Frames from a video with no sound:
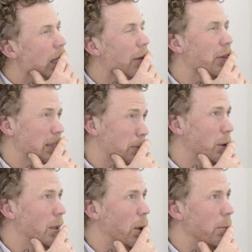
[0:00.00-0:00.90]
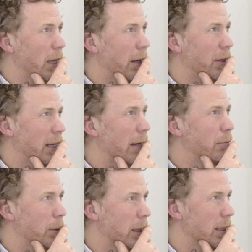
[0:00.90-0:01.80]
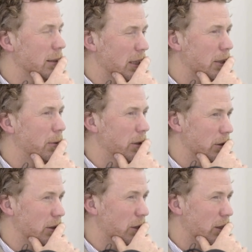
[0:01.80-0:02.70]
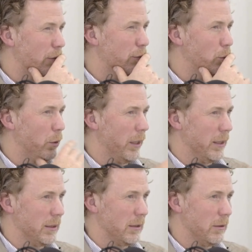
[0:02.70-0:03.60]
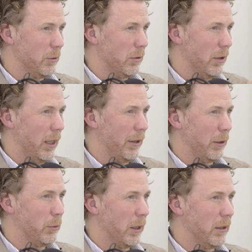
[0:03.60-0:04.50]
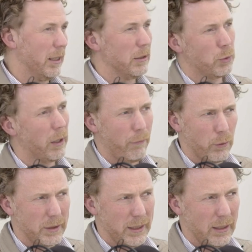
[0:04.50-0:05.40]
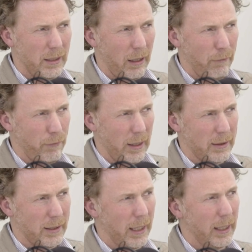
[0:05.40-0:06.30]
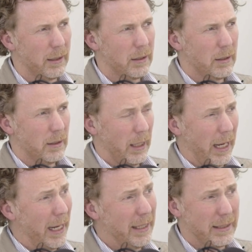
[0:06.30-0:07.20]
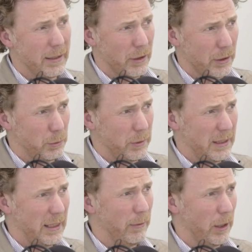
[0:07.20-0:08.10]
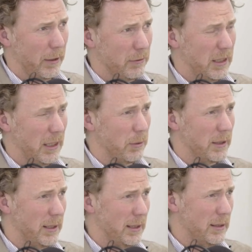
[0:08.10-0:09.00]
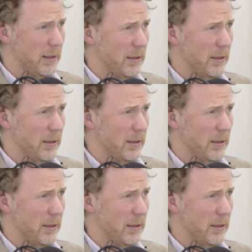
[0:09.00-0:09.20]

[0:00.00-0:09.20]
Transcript: I think it's pretty obvious. I think everyone has experienced the shift, whereas I think when in 2014 I felt that I did not receive a lot of sequences.